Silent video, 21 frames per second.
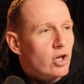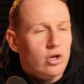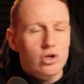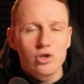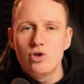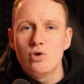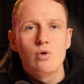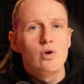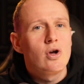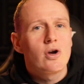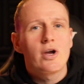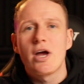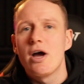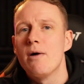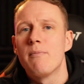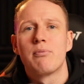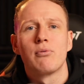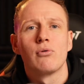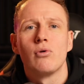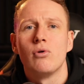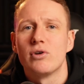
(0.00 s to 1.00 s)
you look at
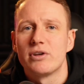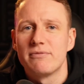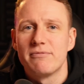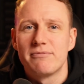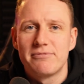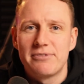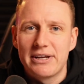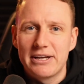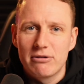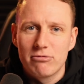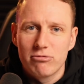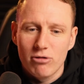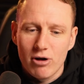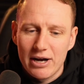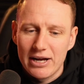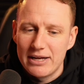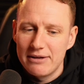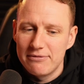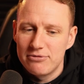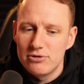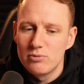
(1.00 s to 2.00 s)
abroad and think,
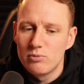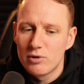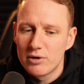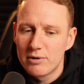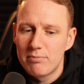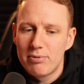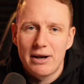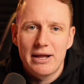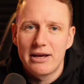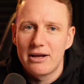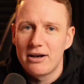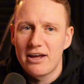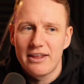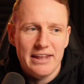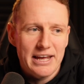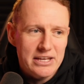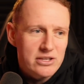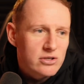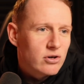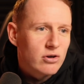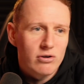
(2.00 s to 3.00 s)
right, if you want a player like
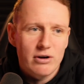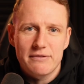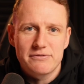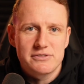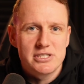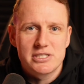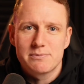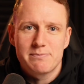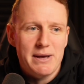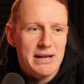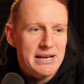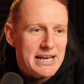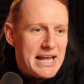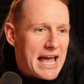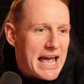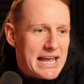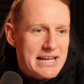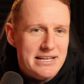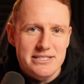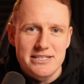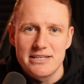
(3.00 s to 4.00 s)
that, you're going to have to spend
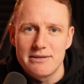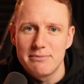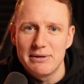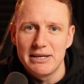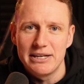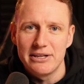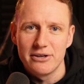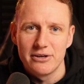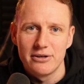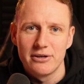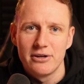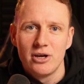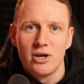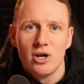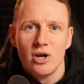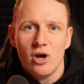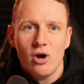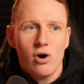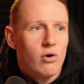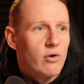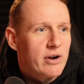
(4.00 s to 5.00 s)
80 million.
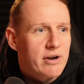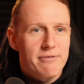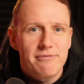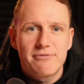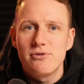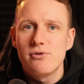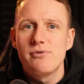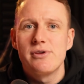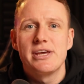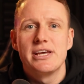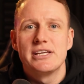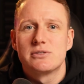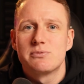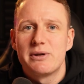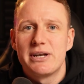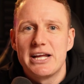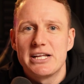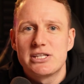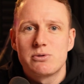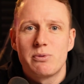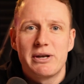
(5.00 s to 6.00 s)
Or in a few years when
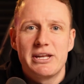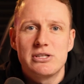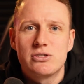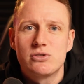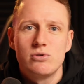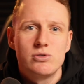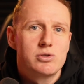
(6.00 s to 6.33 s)
they're 22,